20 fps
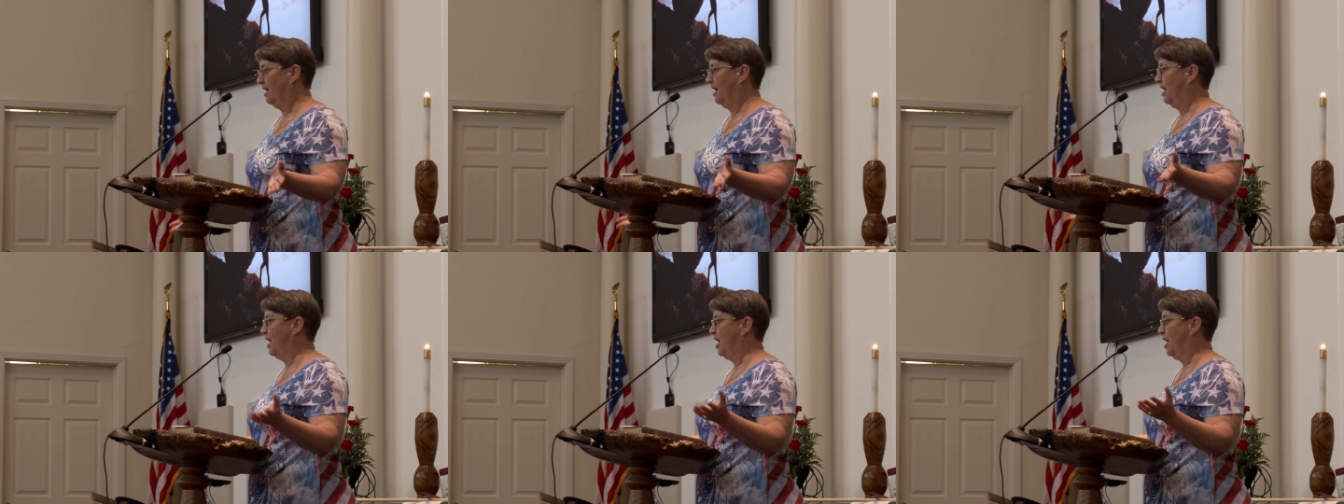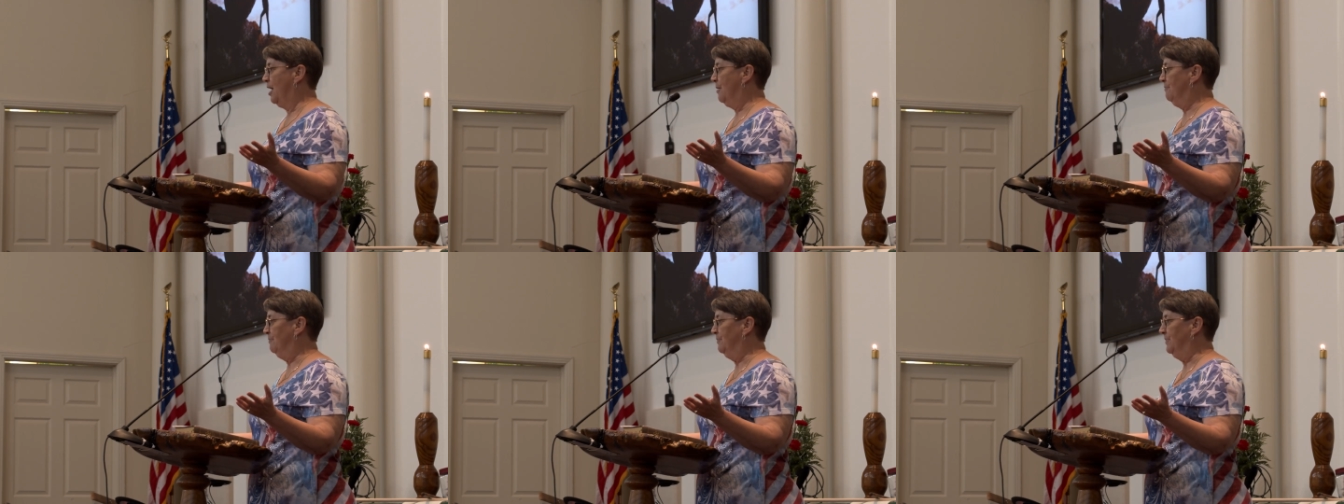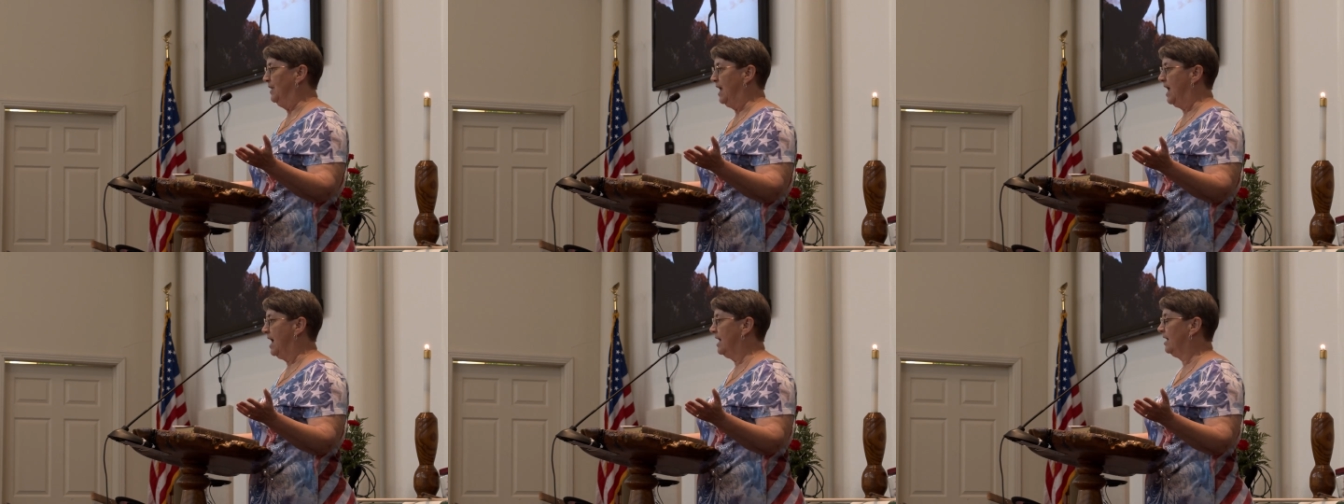
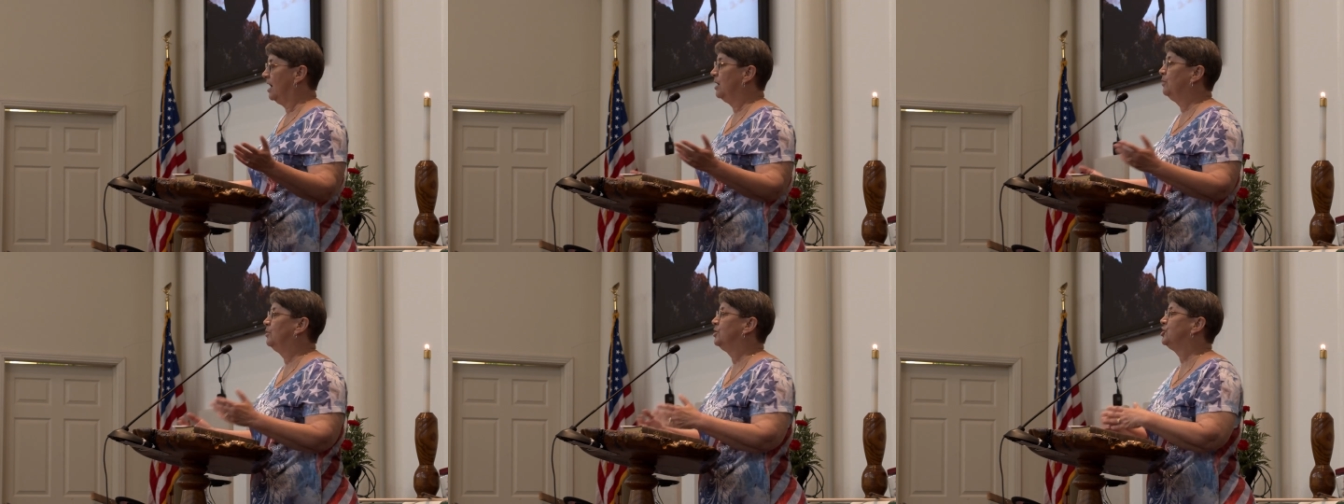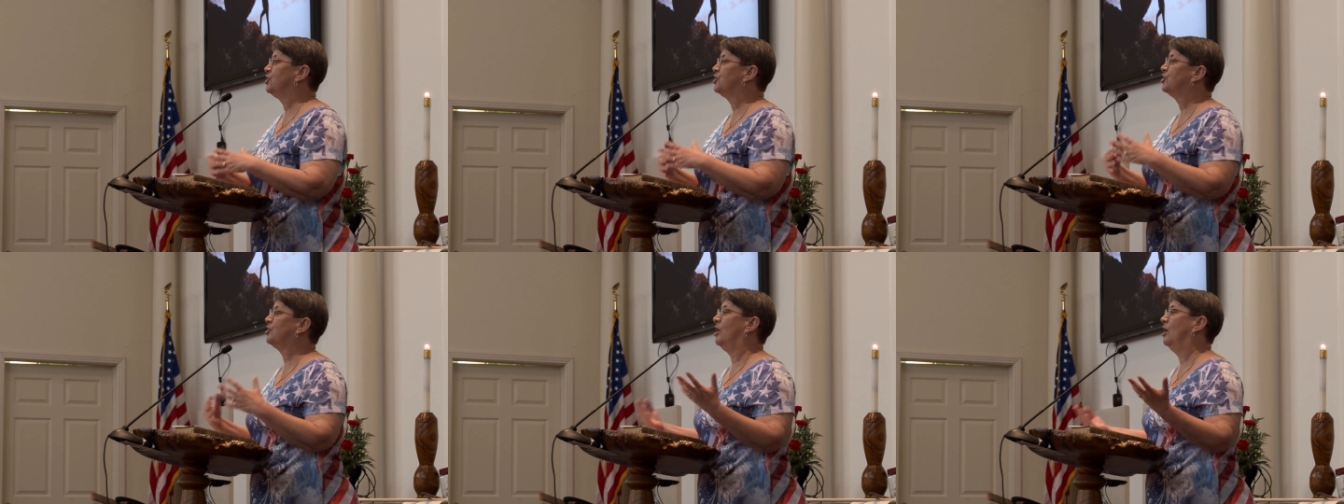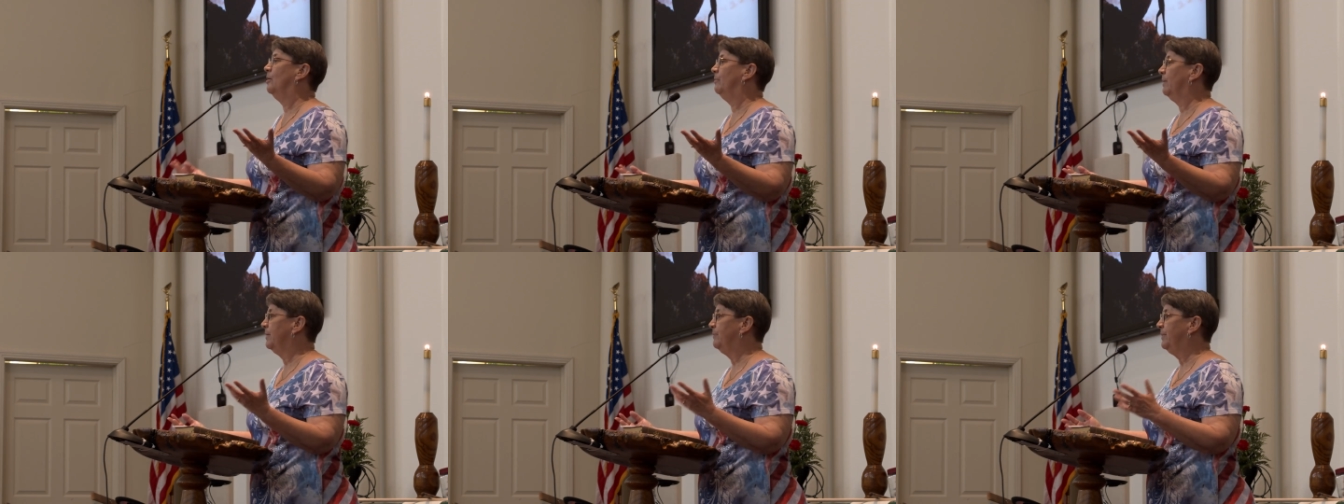Um, and I would just
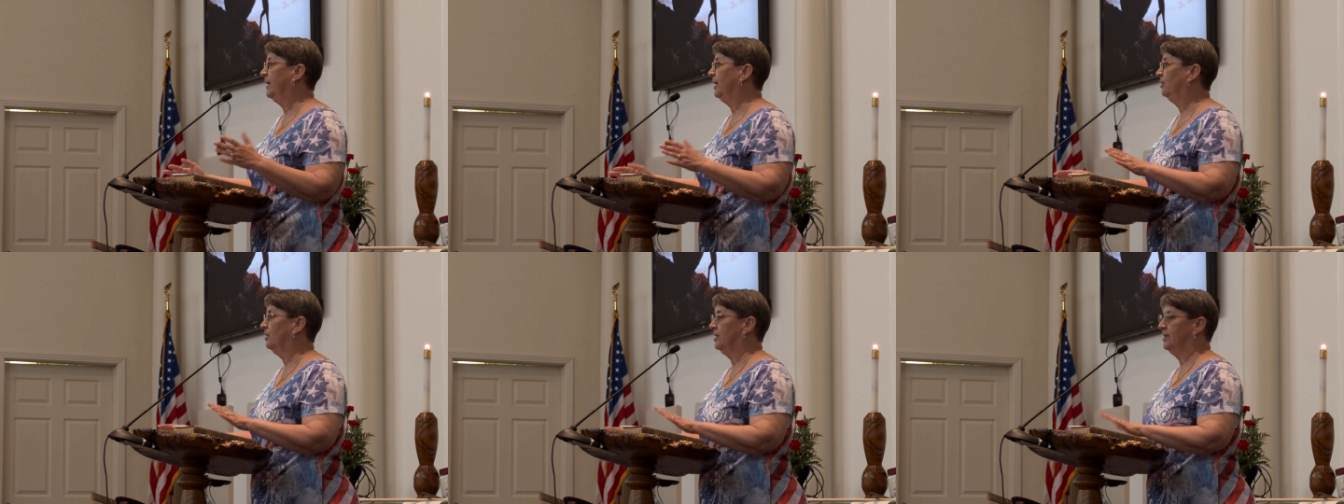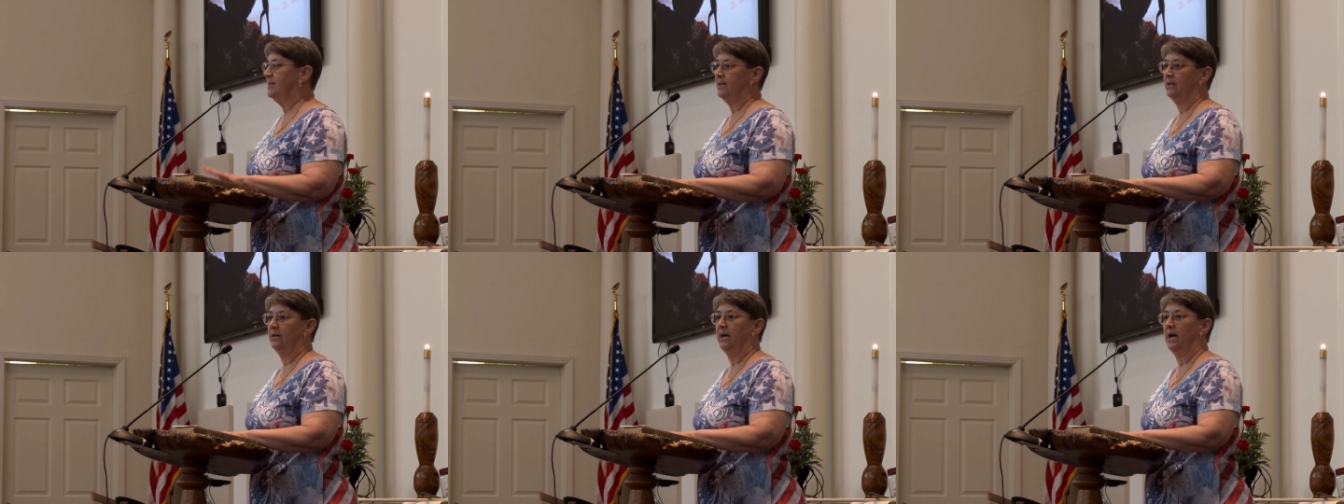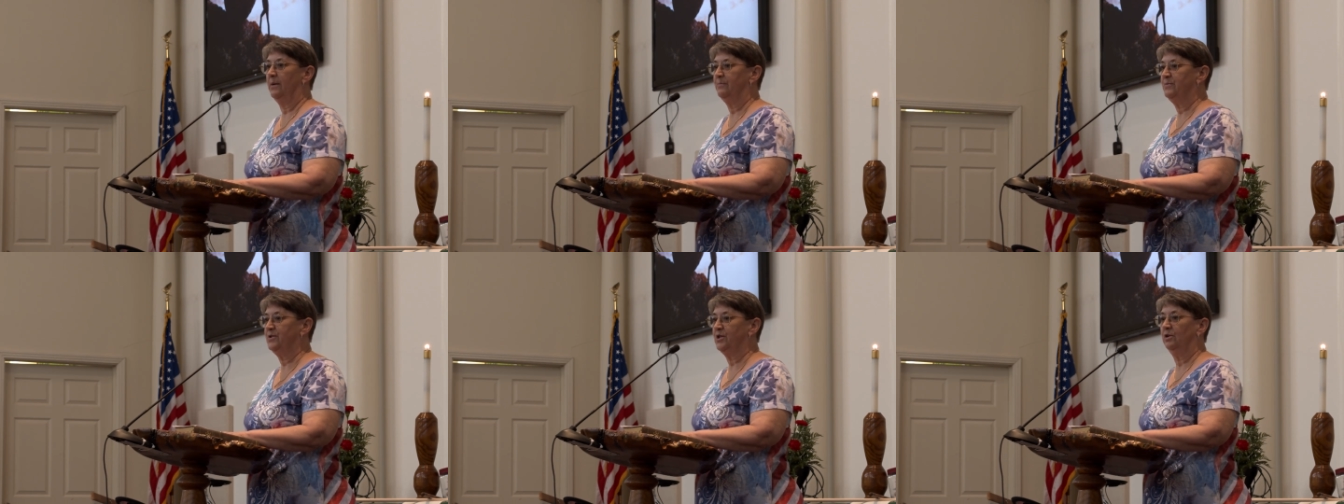call my parents in
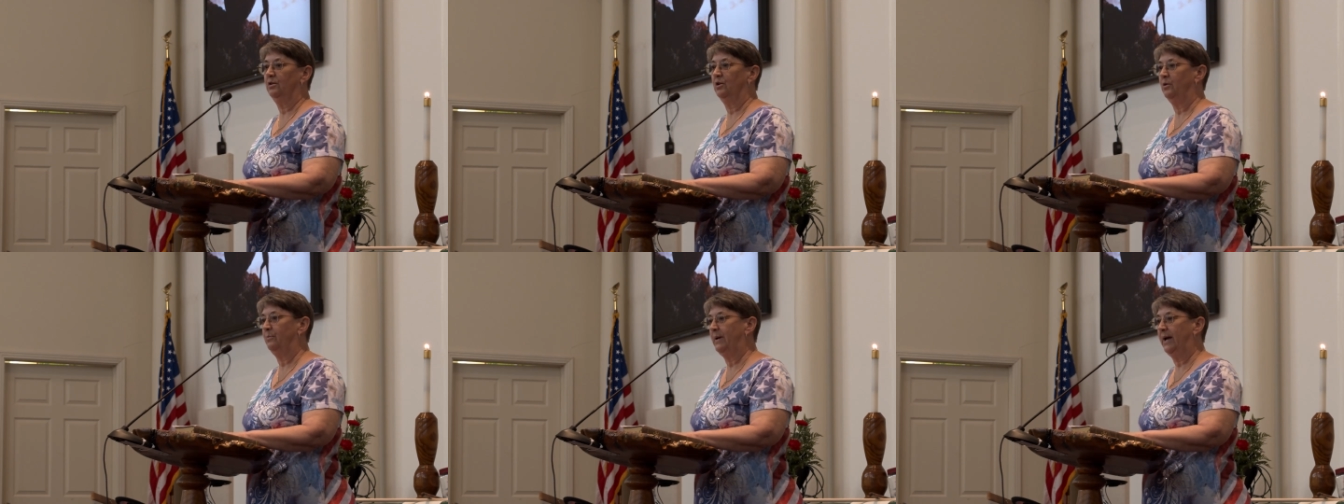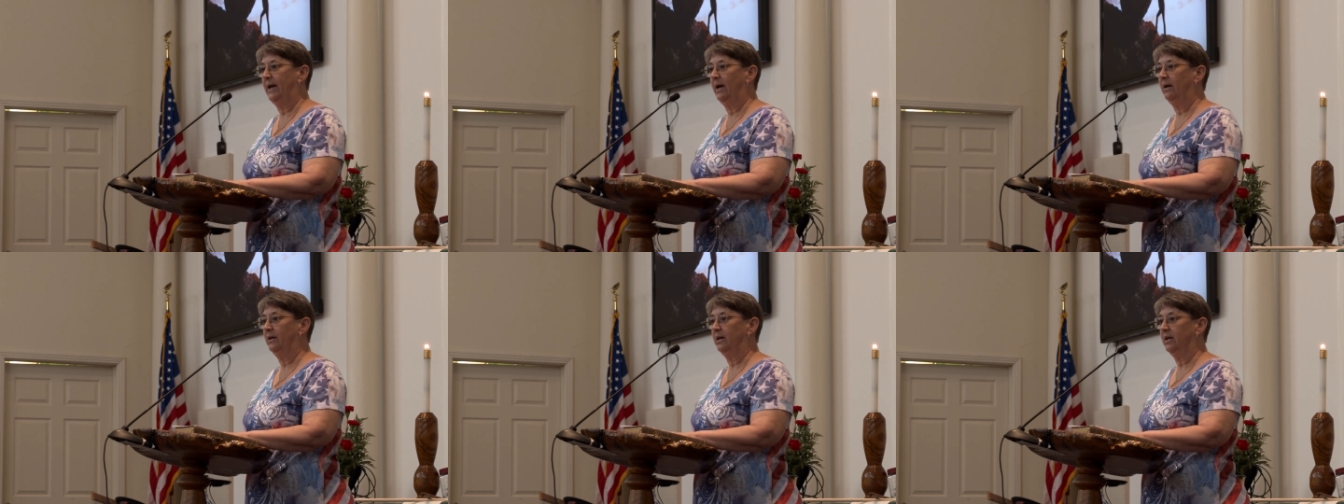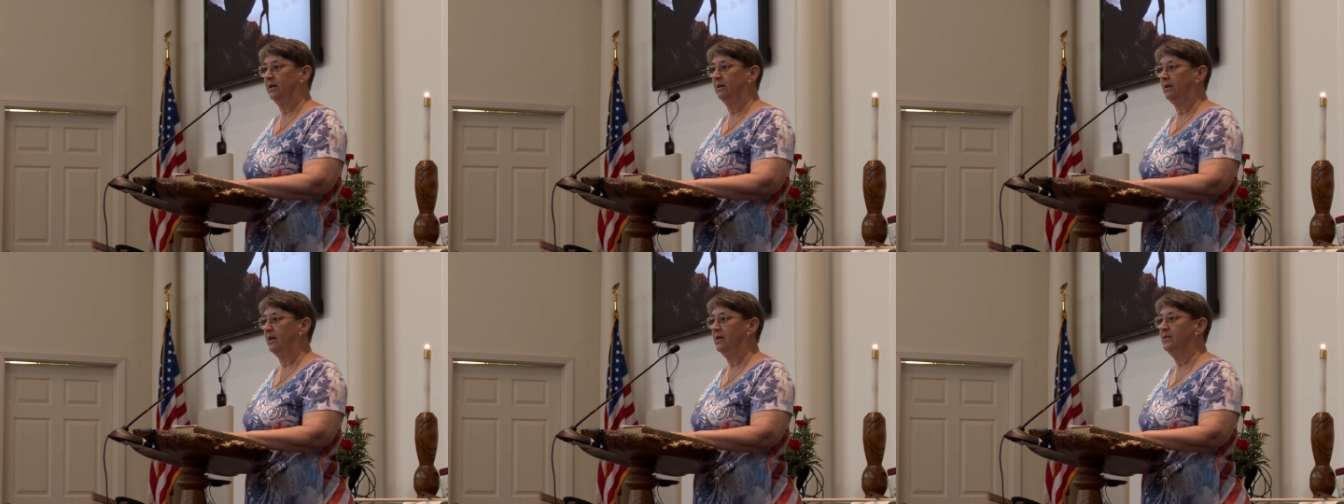absolute
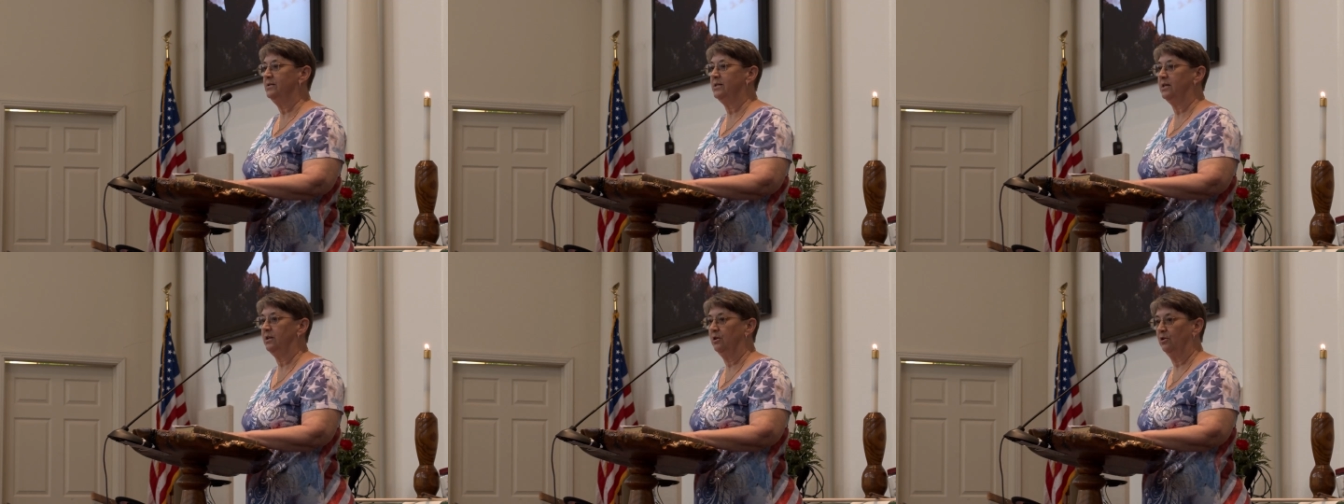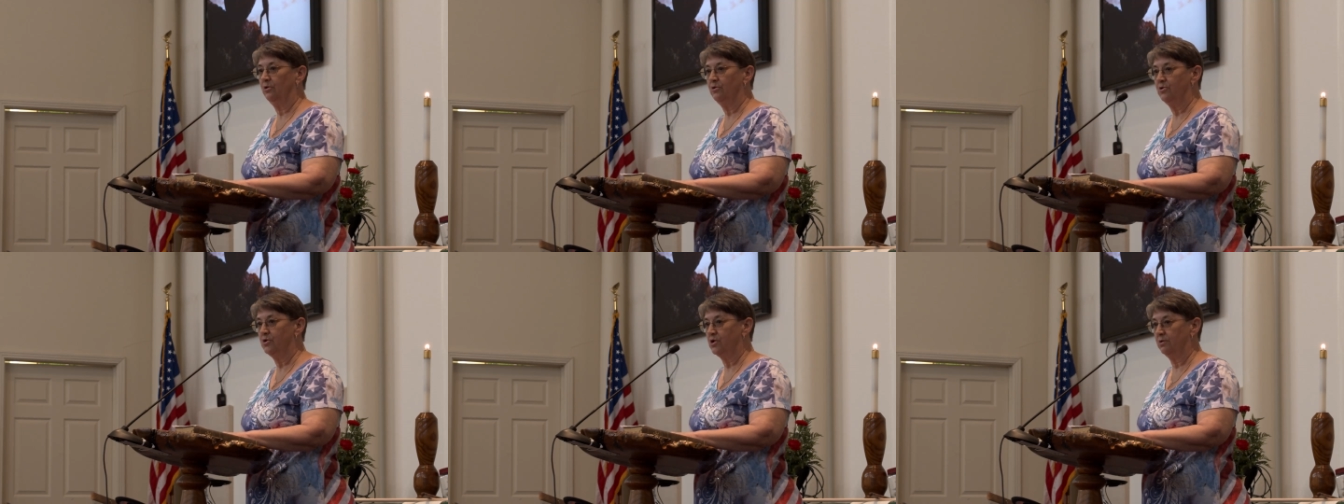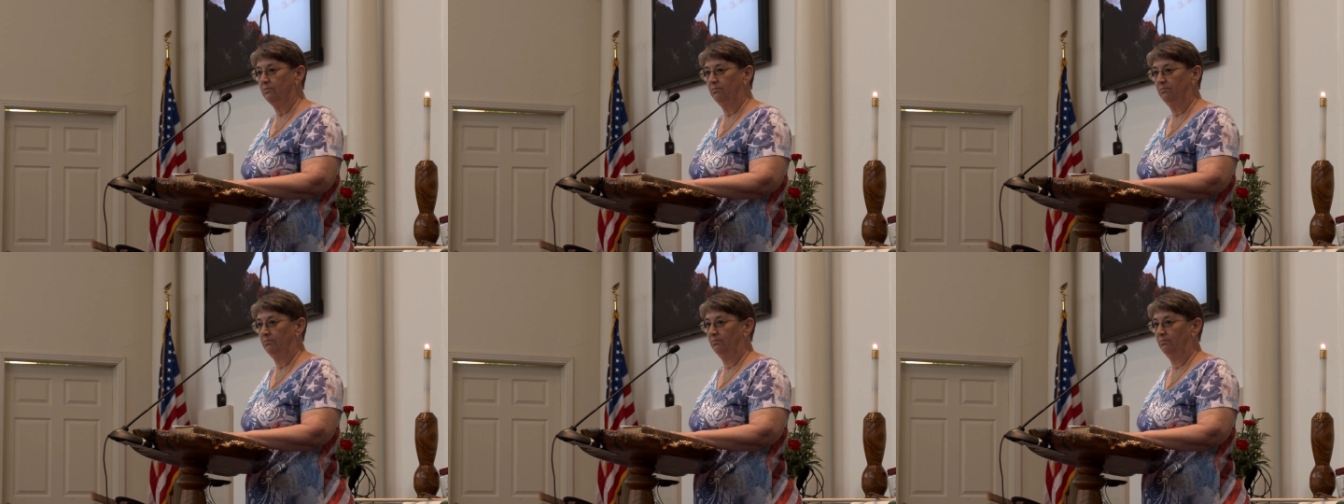panic and tears.